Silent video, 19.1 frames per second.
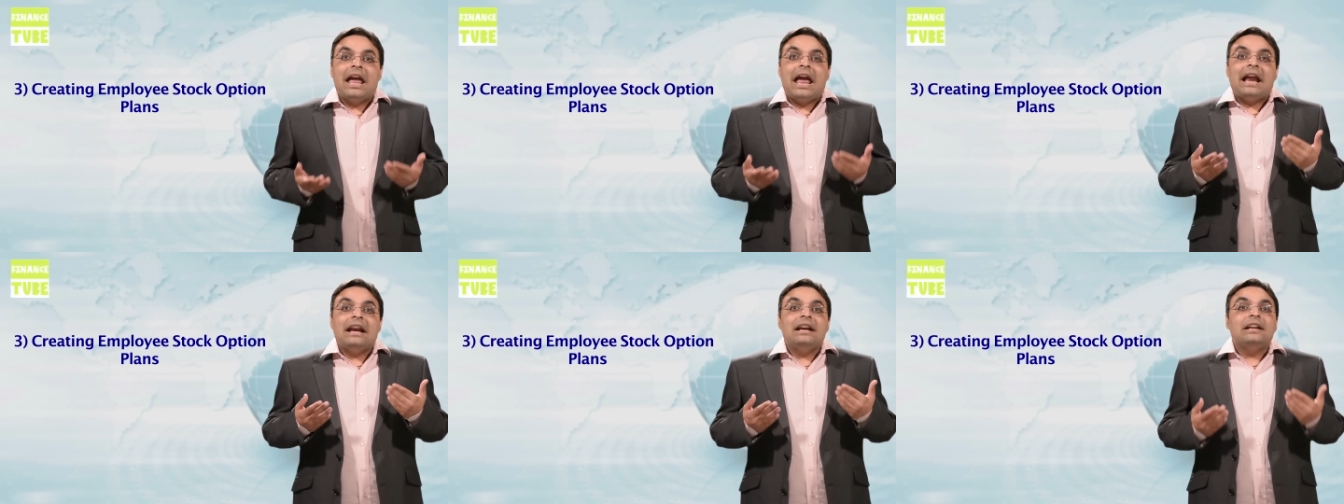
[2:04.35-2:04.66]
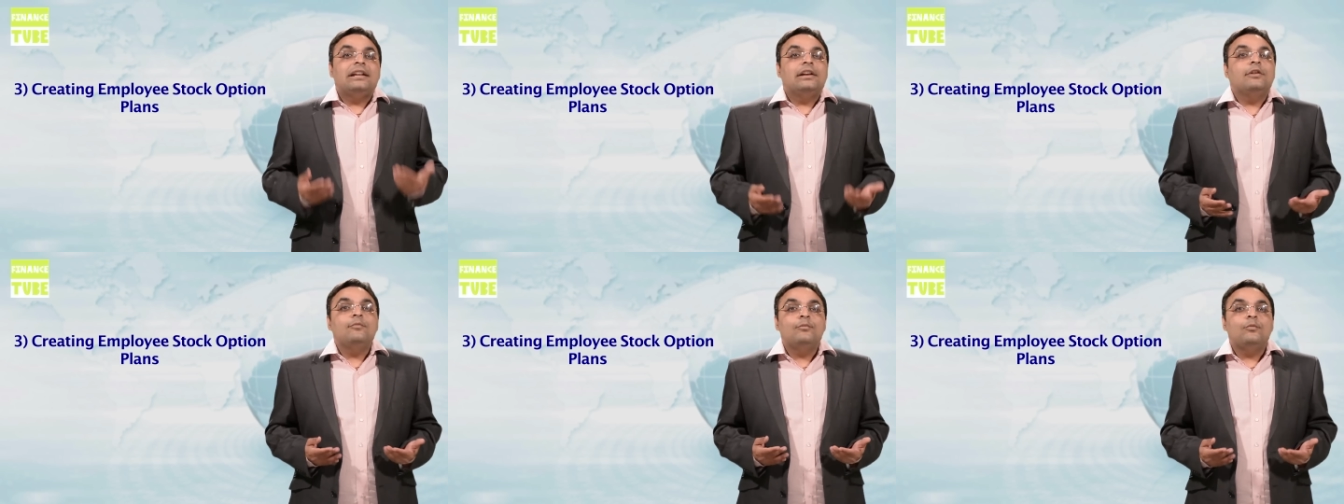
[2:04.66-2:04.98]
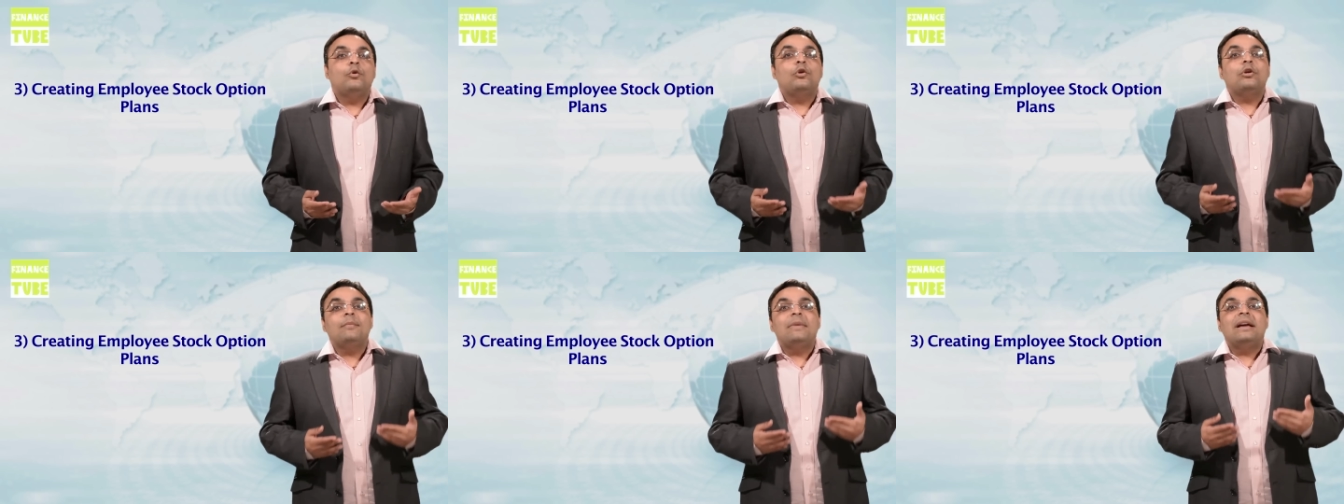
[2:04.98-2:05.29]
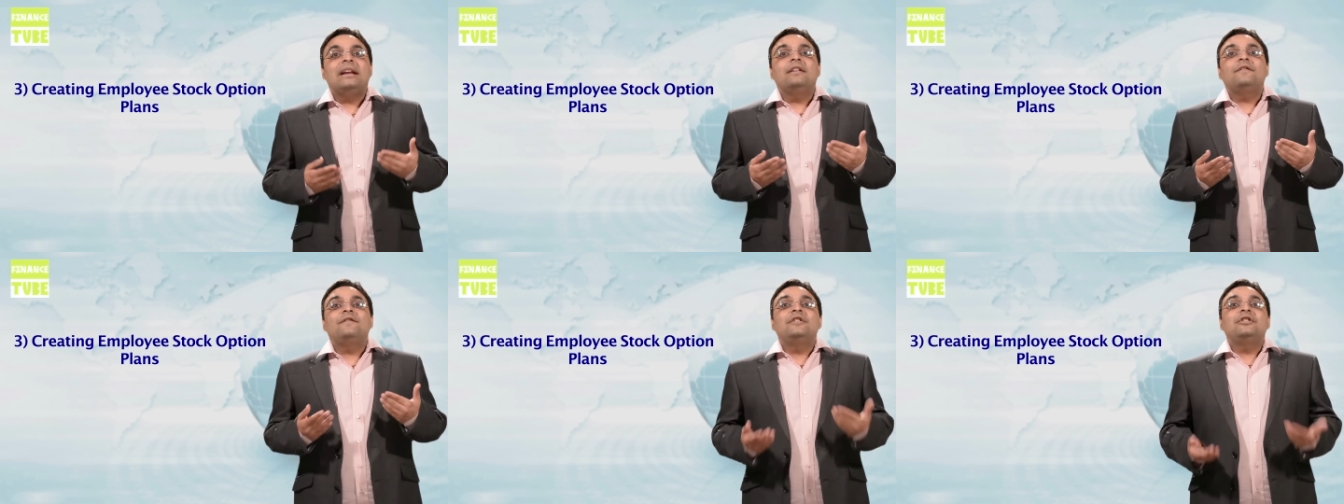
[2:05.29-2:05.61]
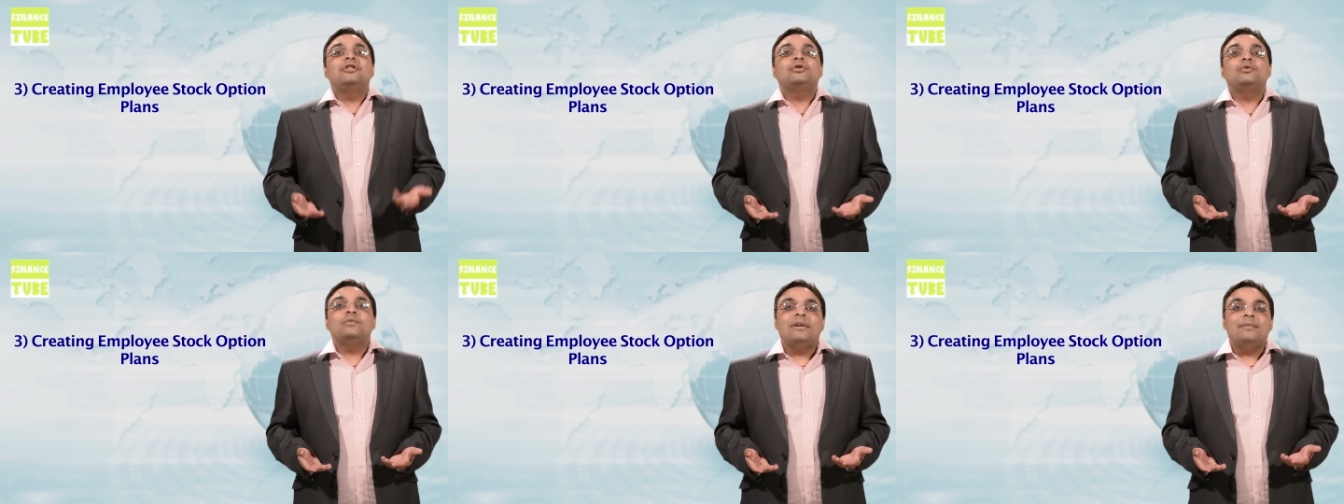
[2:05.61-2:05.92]
and give more
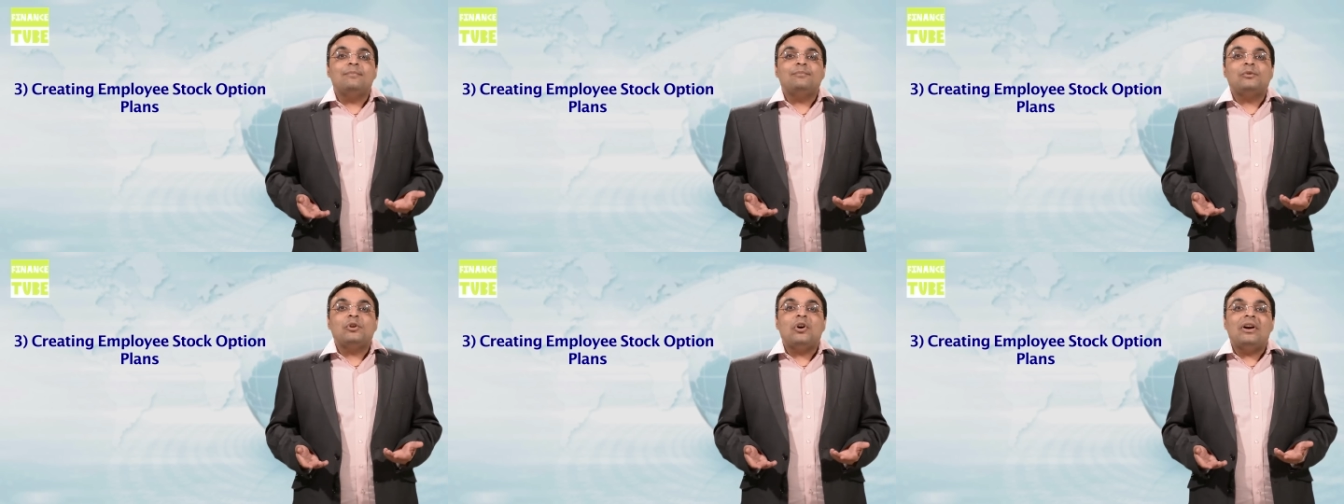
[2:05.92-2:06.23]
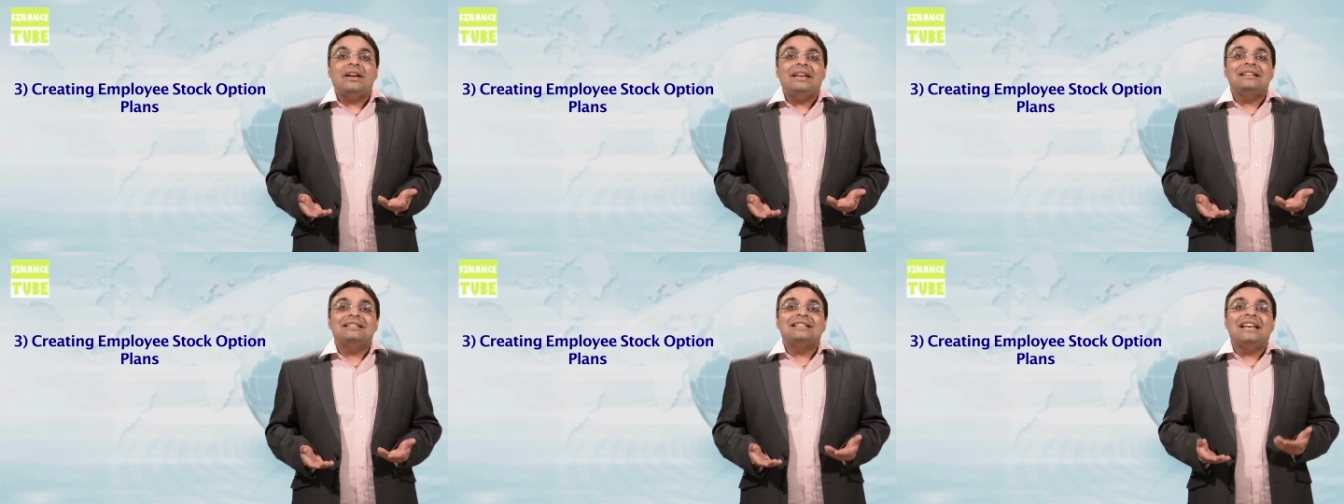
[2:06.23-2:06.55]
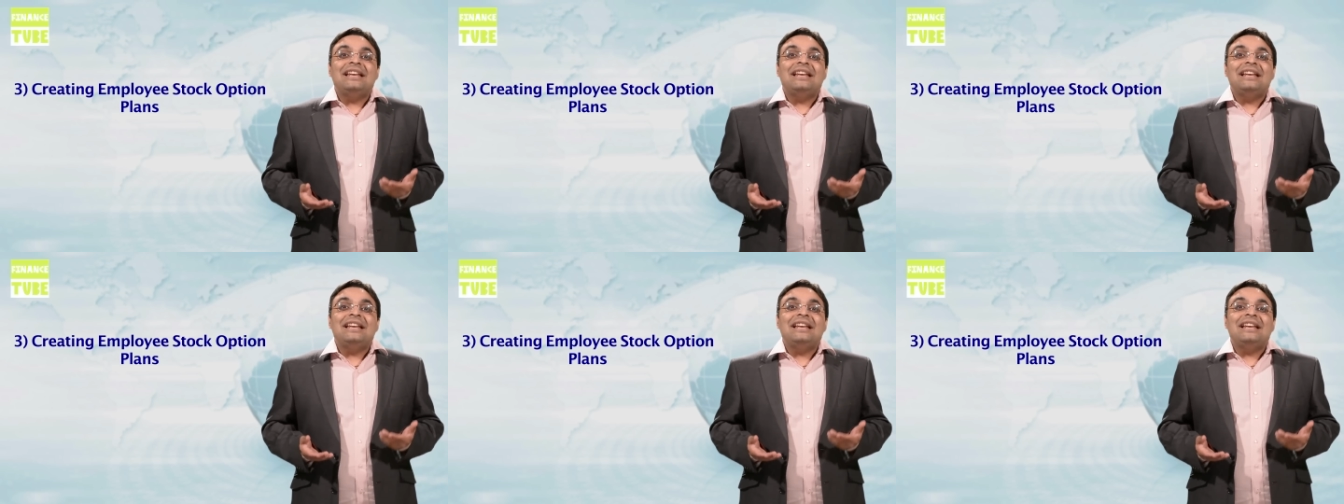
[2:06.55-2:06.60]
benefits to employees